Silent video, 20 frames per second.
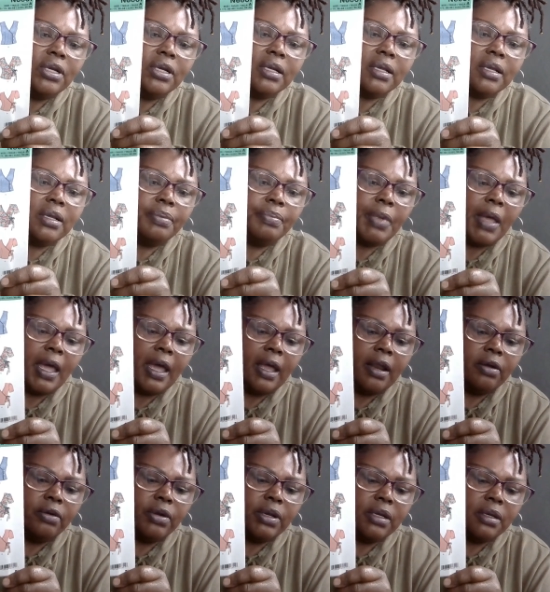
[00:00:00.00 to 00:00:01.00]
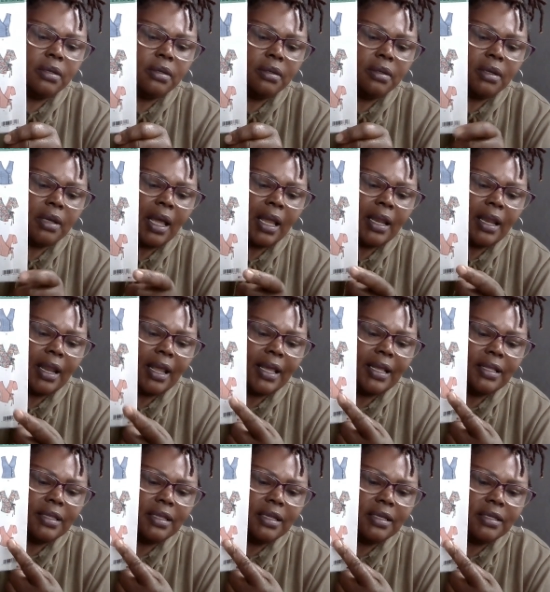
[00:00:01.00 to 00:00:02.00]
look pattern. I
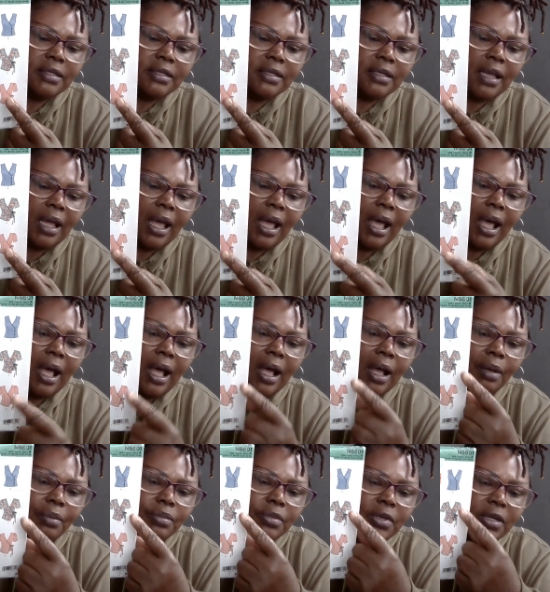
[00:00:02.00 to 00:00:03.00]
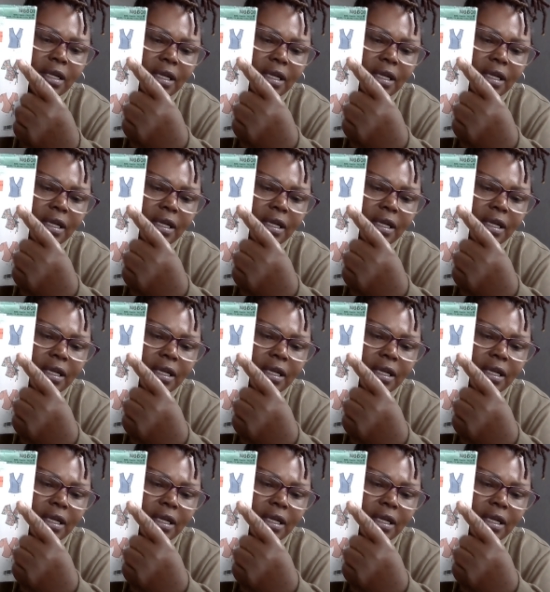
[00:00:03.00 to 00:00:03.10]
like this top.